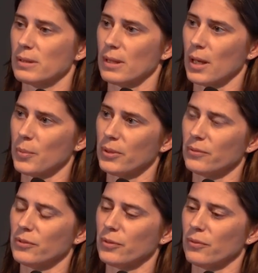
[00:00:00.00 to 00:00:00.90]
a couple
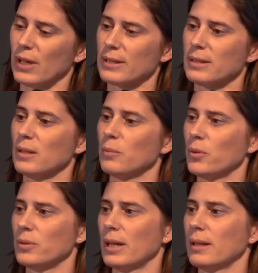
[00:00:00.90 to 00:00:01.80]
of different vaccine
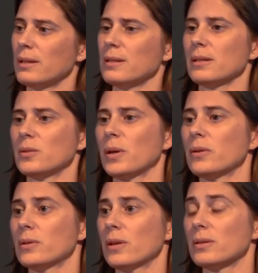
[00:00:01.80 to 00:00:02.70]
modalities as well,